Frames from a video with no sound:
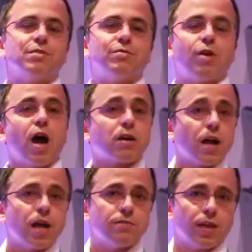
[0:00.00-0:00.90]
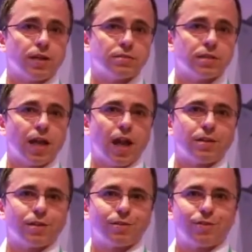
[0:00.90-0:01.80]
for archiving
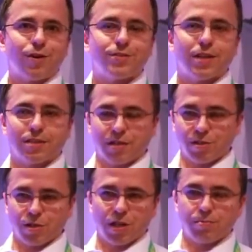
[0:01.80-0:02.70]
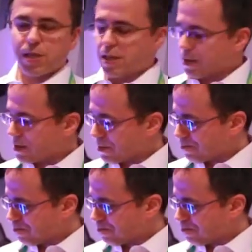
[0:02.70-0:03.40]
analog content into LPs.